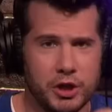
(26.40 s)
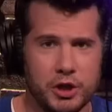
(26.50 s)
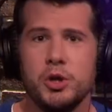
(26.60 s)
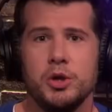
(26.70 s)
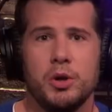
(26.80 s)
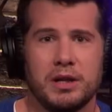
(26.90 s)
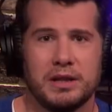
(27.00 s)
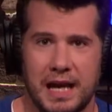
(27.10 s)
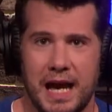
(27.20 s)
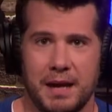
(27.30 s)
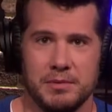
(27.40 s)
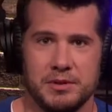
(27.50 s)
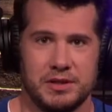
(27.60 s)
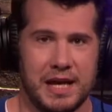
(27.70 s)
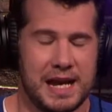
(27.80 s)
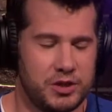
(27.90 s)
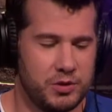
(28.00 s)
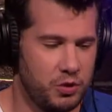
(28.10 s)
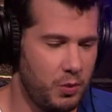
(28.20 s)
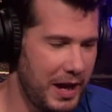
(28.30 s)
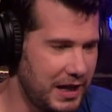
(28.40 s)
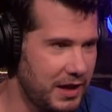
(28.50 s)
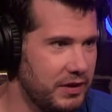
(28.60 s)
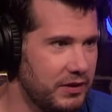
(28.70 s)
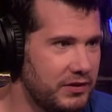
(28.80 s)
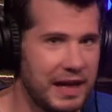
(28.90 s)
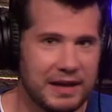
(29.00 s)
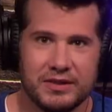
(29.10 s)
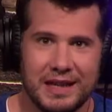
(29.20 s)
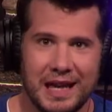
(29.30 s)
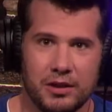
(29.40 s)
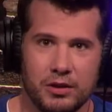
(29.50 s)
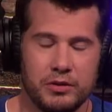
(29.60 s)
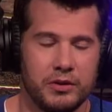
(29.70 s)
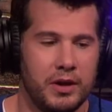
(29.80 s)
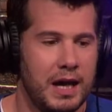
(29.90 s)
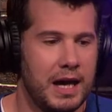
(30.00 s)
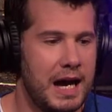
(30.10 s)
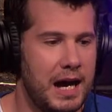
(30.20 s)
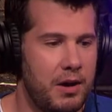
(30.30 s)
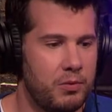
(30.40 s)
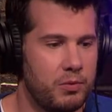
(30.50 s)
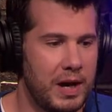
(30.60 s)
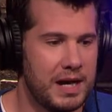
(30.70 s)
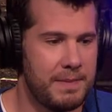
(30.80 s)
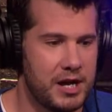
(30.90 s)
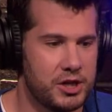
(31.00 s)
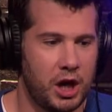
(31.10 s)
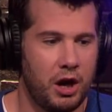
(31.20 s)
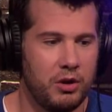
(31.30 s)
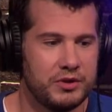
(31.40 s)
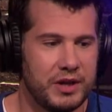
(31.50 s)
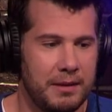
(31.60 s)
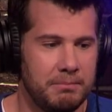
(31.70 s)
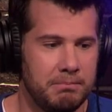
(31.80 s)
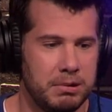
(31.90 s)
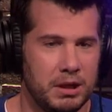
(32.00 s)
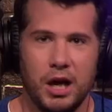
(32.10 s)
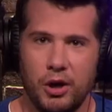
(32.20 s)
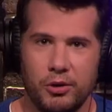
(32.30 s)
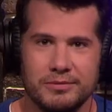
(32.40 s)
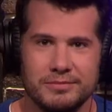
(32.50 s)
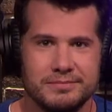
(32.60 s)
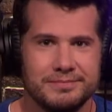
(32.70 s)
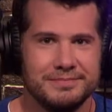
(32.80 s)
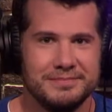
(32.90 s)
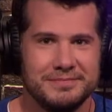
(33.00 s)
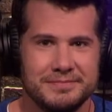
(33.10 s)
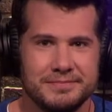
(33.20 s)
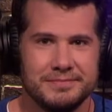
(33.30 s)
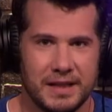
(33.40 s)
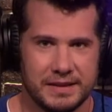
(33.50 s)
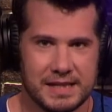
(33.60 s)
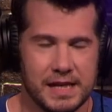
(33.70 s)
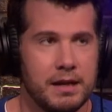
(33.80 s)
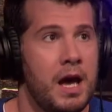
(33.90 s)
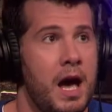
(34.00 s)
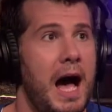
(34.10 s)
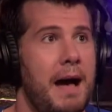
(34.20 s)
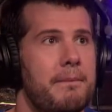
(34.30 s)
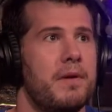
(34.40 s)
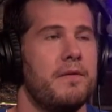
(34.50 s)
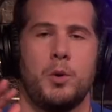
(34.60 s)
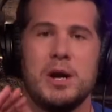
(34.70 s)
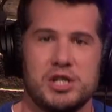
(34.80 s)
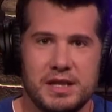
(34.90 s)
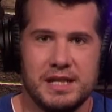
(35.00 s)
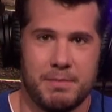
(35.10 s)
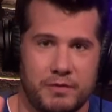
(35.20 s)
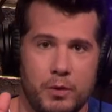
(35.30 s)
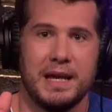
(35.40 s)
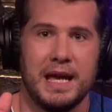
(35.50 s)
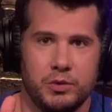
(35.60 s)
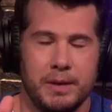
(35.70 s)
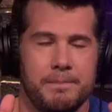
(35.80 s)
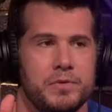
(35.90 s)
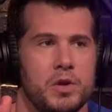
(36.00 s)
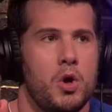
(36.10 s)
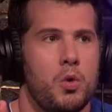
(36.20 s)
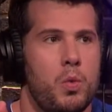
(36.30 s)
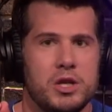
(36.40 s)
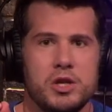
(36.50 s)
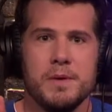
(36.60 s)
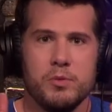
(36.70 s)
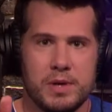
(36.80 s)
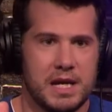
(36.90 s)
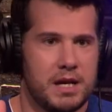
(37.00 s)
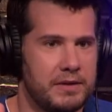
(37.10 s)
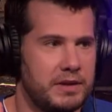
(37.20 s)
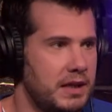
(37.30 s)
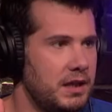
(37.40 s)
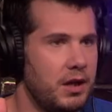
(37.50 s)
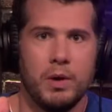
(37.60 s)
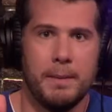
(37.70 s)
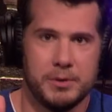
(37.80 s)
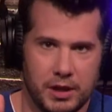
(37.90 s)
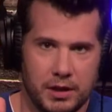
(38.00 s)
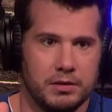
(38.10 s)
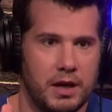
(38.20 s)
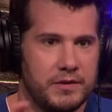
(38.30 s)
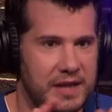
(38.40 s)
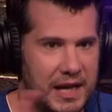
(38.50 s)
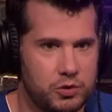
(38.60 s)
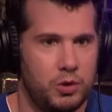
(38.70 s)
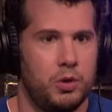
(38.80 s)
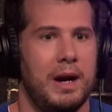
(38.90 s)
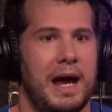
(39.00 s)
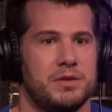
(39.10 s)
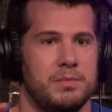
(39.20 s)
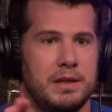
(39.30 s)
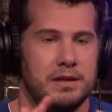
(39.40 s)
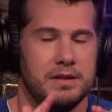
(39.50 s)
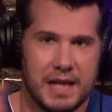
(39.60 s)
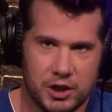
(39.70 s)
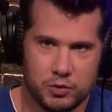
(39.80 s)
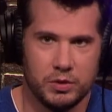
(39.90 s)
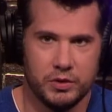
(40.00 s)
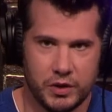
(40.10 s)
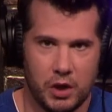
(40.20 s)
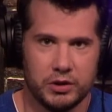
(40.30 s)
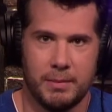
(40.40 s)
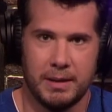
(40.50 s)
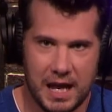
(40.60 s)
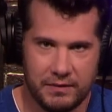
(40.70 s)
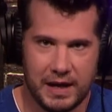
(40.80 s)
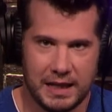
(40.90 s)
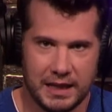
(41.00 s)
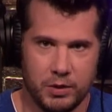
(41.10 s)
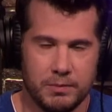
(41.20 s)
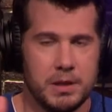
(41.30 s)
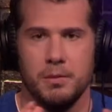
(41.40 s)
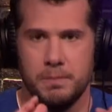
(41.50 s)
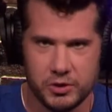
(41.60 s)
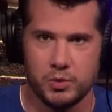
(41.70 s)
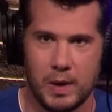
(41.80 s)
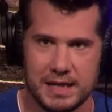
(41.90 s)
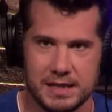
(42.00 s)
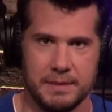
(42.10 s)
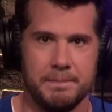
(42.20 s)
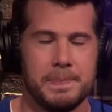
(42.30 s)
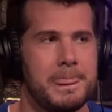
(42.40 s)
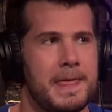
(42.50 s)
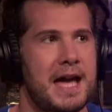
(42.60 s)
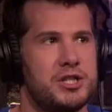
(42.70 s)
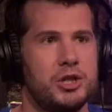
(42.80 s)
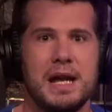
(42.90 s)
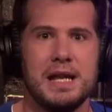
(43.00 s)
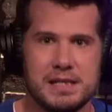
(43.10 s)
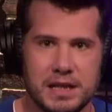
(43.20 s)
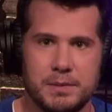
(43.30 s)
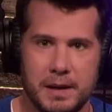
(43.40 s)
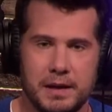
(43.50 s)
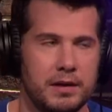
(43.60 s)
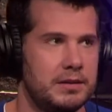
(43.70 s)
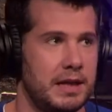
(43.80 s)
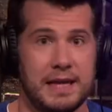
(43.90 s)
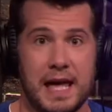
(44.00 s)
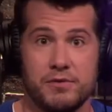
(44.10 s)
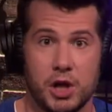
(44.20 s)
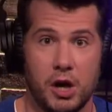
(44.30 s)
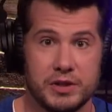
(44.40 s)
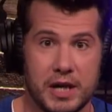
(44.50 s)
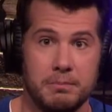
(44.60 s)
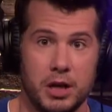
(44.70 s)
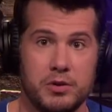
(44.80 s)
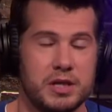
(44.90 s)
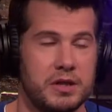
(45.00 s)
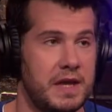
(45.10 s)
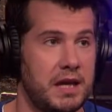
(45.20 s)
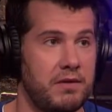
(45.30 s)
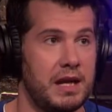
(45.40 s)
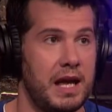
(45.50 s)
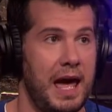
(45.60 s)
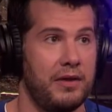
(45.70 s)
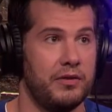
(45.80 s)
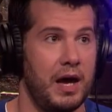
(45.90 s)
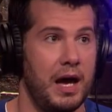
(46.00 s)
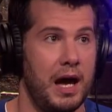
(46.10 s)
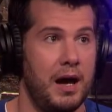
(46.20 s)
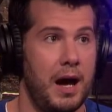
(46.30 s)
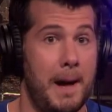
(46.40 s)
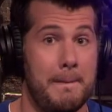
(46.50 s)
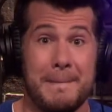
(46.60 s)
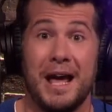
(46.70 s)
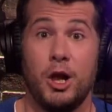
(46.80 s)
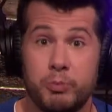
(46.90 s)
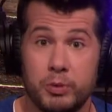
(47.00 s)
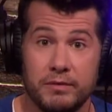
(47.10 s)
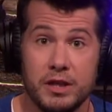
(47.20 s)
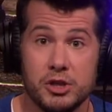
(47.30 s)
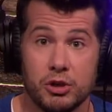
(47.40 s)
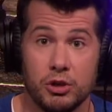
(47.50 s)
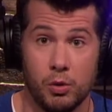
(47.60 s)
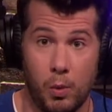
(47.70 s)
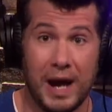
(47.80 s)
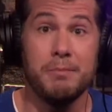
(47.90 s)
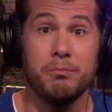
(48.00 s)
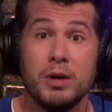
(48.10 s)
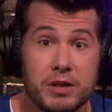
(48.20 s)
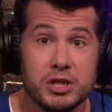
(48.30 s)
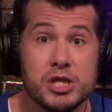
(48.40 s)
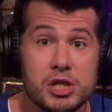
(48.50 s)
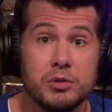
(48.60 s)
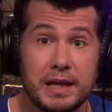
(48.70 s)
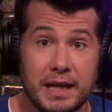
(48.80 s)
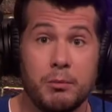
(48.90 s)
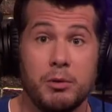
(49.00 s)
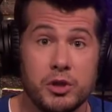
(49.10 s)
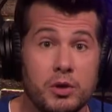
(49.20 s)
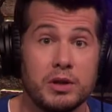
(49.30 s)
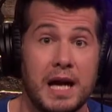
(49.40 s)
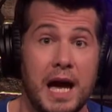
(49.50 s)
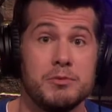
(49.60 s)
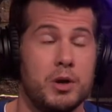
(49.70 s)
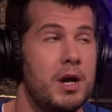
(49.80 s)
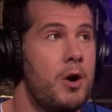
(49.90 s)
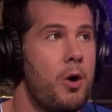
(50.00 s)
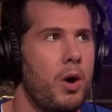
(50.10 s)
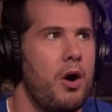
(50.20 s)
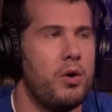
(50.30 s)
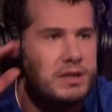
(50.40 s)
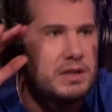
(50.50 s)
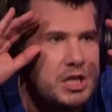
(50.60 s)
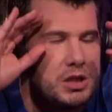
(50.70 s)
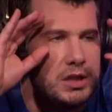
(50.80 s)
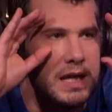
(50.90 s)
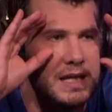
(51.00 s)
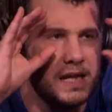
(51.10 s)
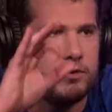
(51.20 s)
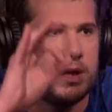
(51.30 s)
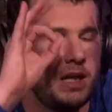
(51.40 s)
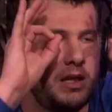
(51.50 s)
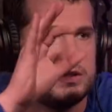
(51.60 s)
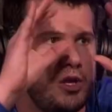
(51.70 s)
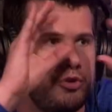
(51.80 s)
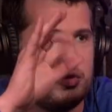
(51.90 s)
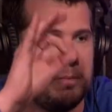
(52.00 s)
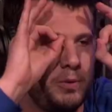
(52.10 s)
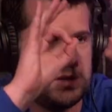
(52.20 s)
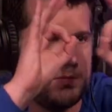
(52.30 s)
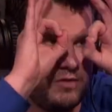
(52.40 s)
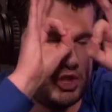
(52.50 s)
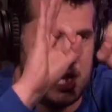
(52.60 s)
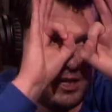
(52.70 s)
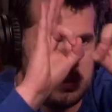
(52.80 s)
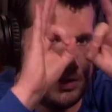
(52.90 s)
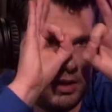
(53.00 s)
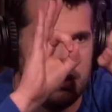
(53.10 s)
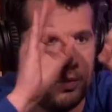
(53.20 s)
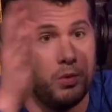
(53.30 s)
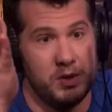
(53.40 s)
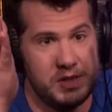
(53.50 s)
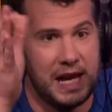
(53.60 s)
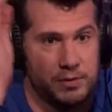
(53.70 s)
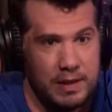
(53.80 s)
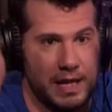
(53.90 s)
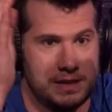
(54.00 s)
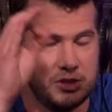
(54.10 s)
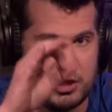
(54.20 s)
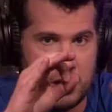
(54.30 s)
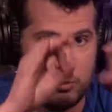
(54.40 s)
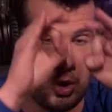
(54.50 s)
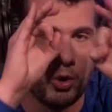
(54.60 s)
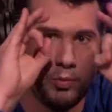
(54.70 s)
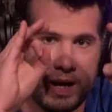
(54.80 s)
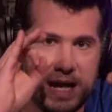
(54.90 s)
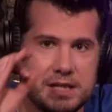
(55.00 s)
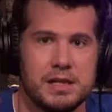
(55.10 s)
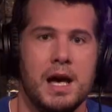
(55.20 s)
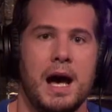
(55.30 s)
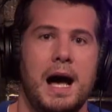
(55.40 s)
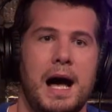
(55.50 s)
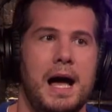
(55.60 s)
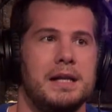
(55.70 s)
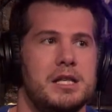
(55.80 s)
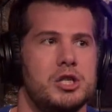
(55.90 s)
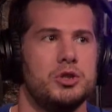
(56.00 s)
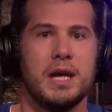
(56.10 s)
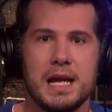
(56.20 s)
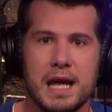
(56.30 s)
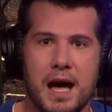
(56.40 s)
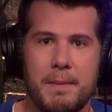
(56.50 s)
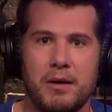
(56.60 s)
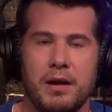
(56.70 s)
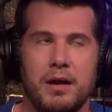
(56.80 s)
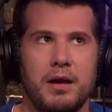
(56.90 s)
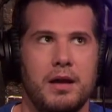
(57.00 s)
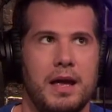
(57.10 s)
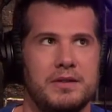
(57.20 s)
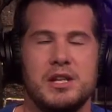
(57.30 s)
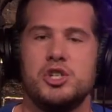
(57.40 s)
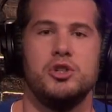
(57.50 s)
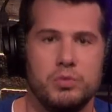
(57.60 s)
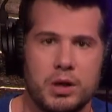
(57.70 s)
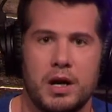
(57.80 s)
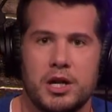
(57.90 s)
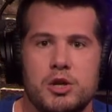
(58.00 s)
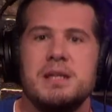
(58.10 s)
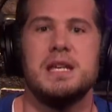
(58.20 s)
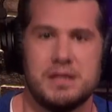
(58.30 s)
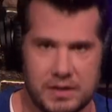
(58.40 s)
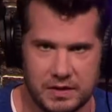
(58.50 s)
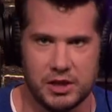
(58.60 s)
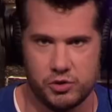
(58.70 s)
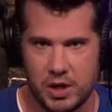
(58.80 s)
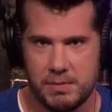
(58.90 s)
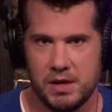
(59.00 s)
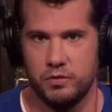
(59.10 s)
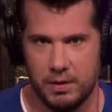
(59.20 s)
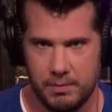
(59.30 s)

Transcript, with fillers: The New York Times decided to, in the wake of the sex scandals, uh, write about it. Charles M. Blow. But that's it. Uh, question of the day, before we get to it. When you've been reading about the eruption of sexual harassment and sexual assault coming out of Hollywood, but, you know, post-Weinstein, has your instinct been, like that of Charles M. Blow's, to think of it as uh, a male privilege or a white privilege issue, like him with the New York Times? Or, or, or did you, instead of looking at this through the prism of gender, or sex, we can't say gender anymore, or race, uh, did you look at it about uh, as an issue regarding human decency and treatment of